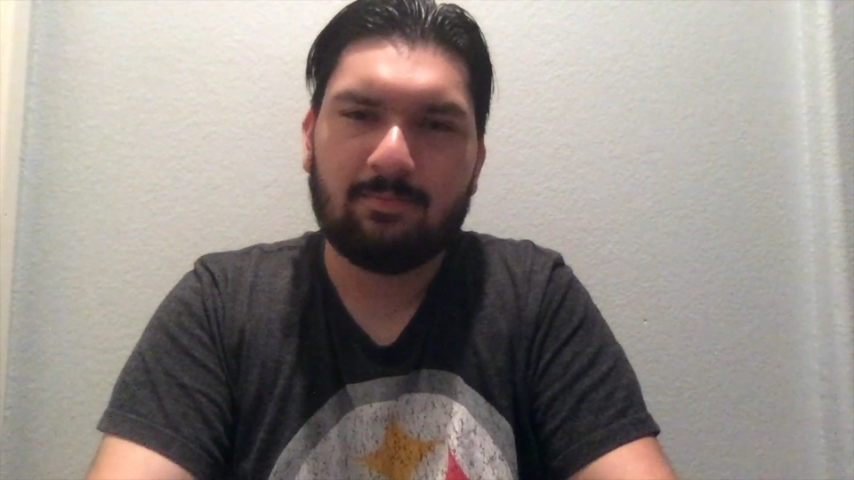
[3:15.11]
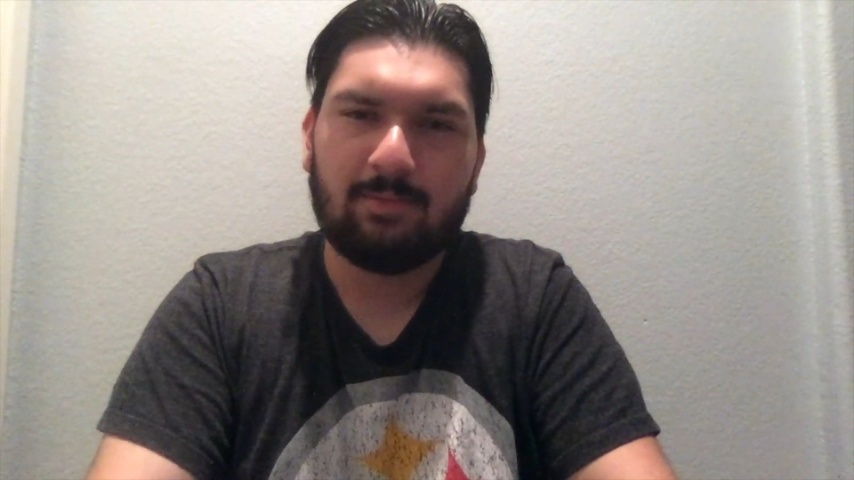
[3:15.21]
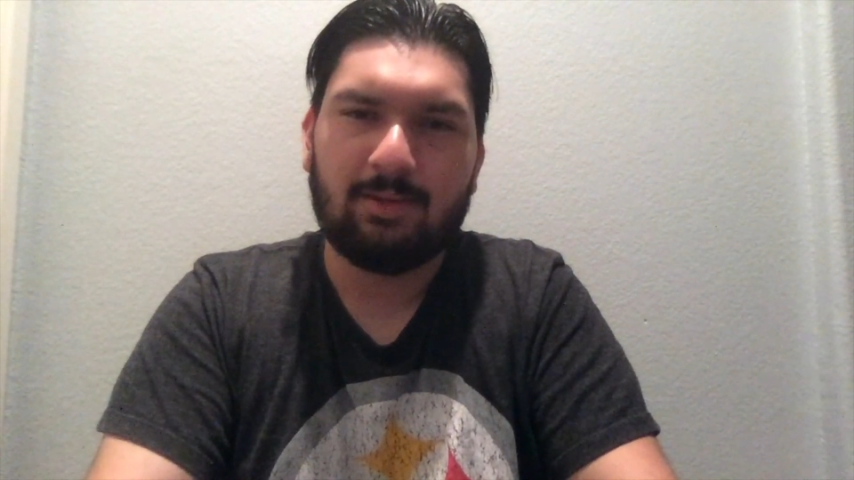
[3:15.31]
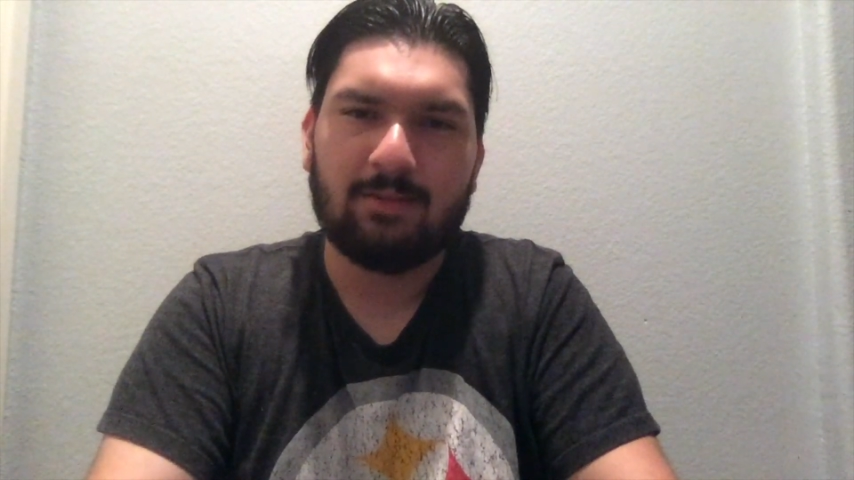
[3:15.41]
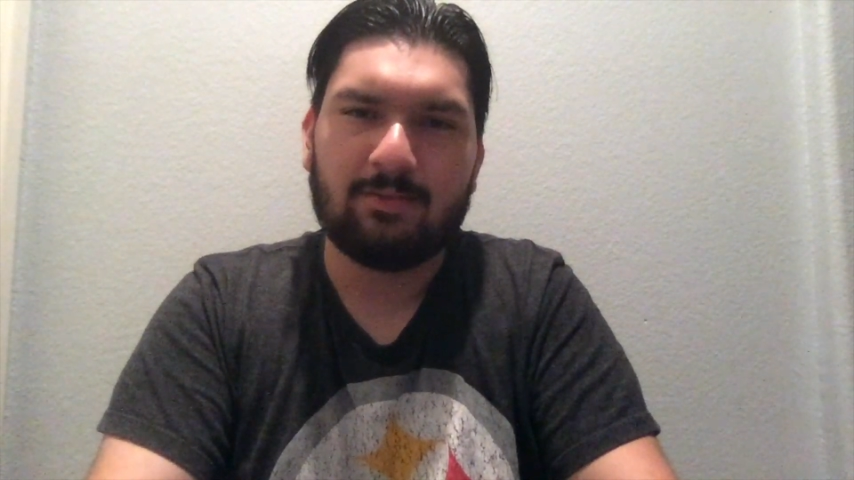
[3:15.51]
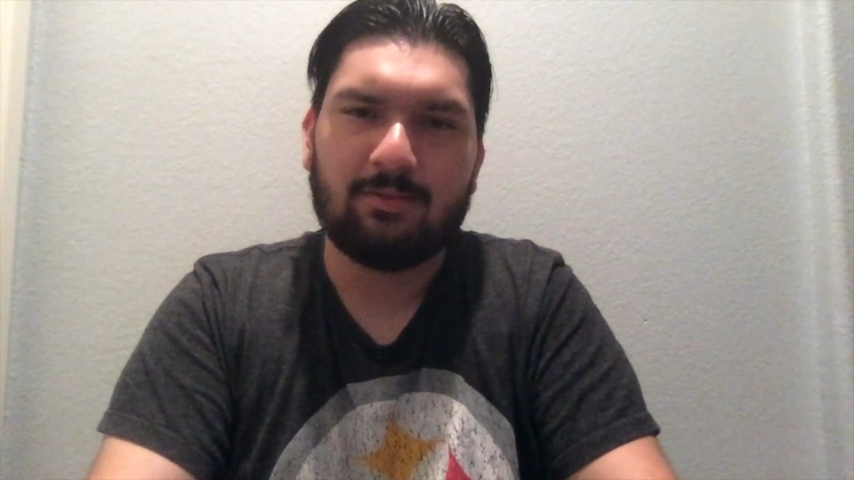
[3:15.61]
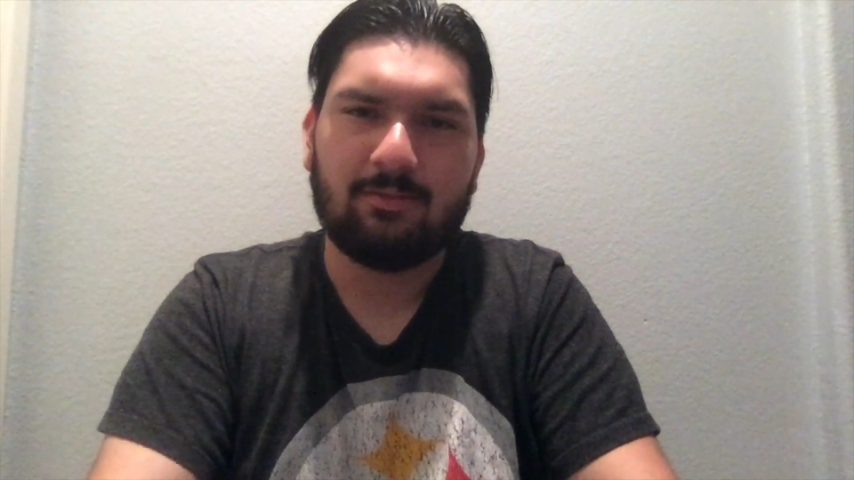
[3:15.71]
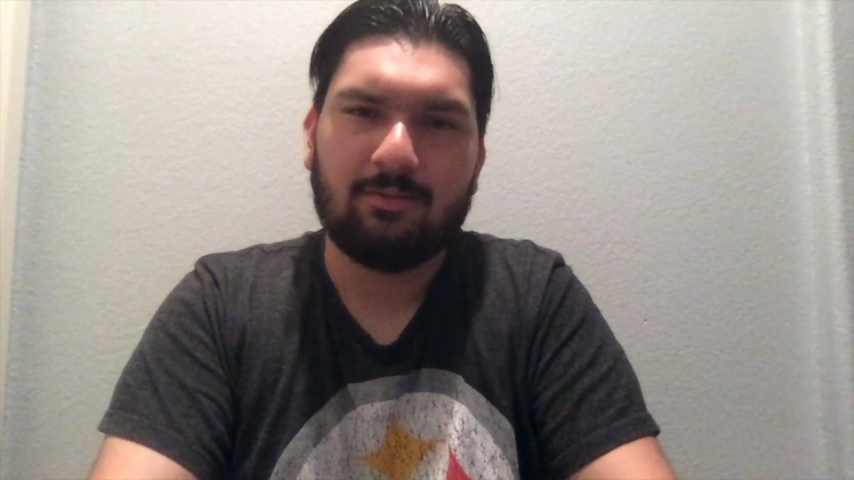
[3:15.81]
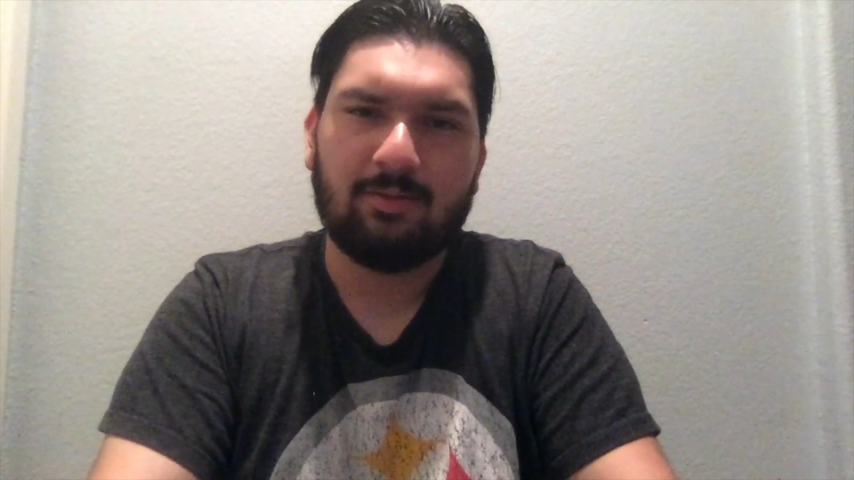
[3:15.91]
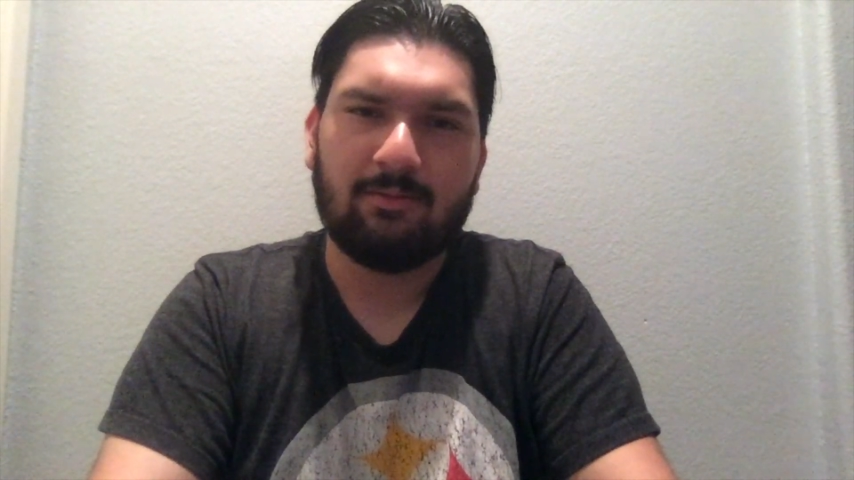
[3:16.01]
and
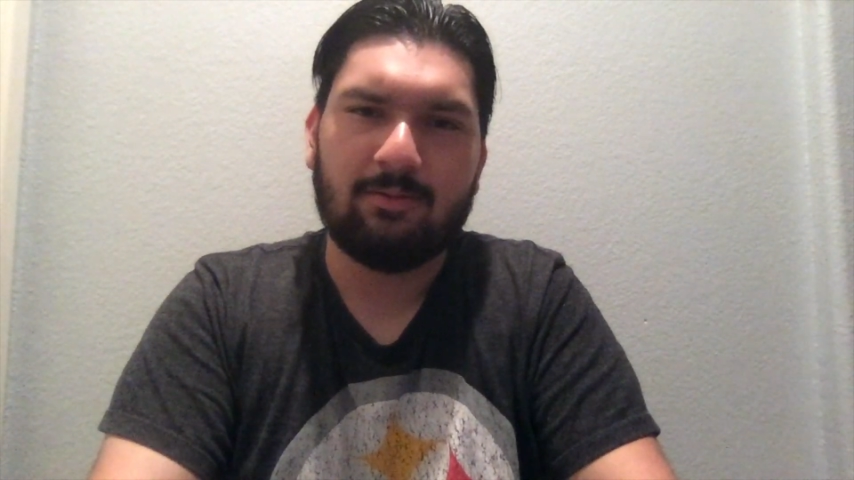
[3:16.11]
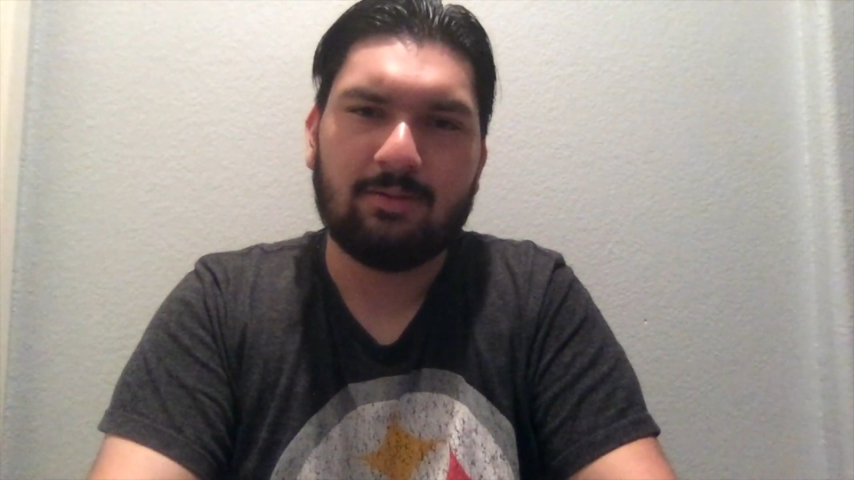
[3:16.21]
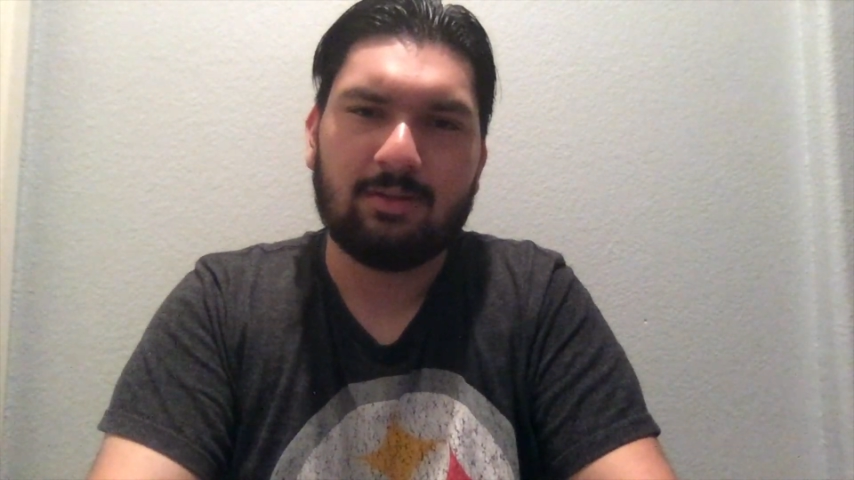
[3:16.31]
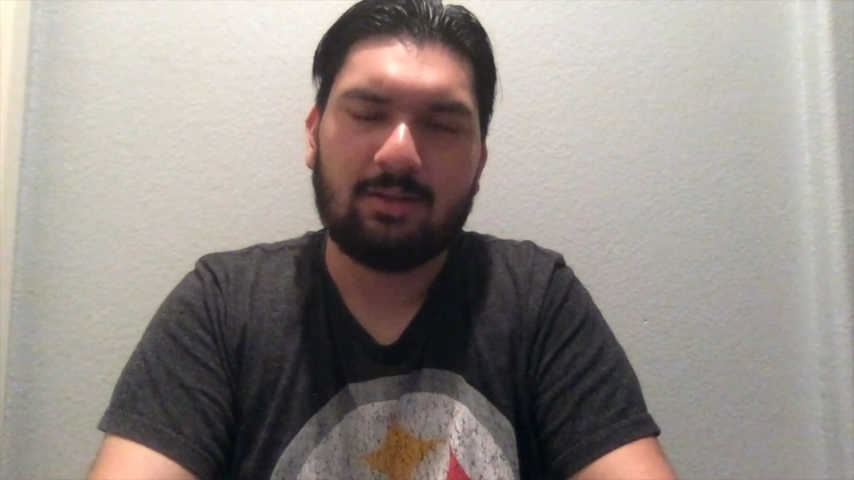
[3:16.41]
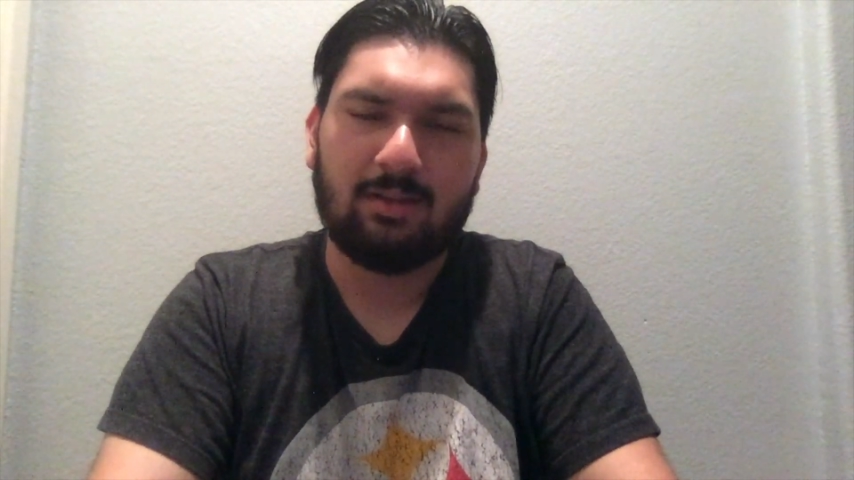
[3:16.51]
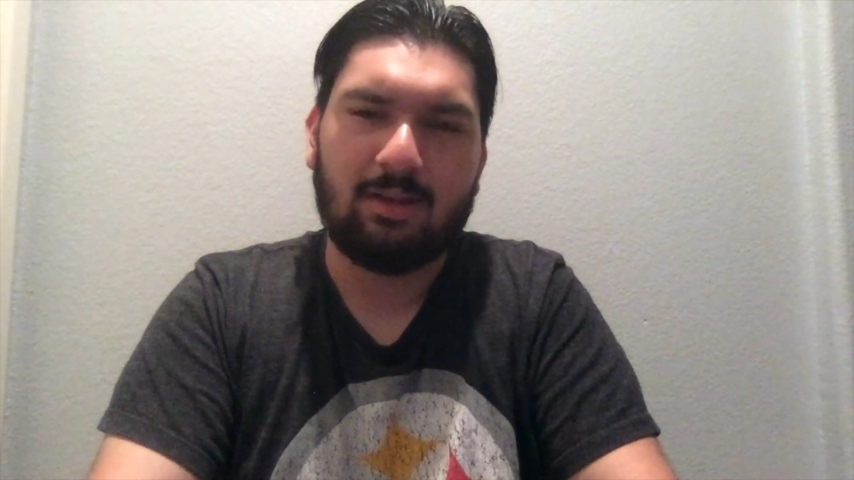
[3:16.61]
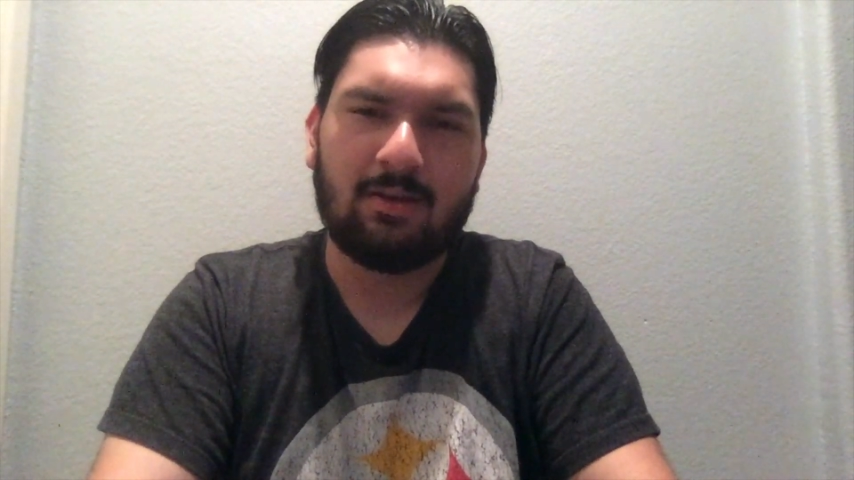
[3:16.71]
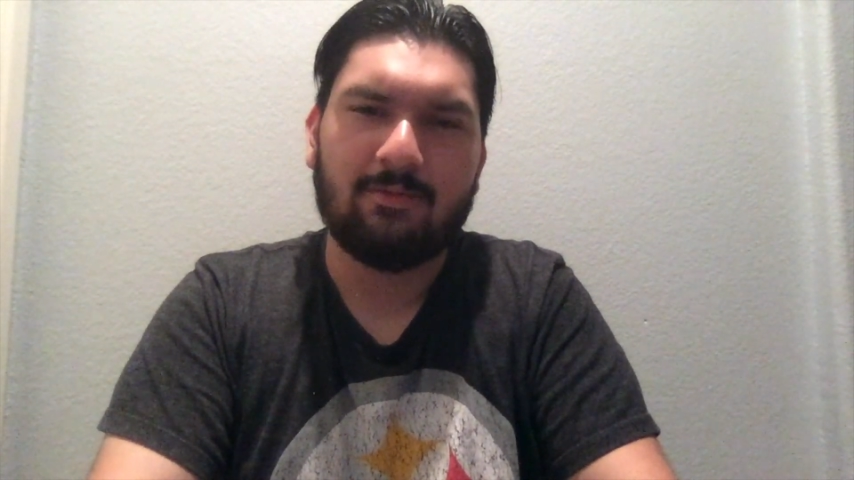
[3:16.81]
so it was a lot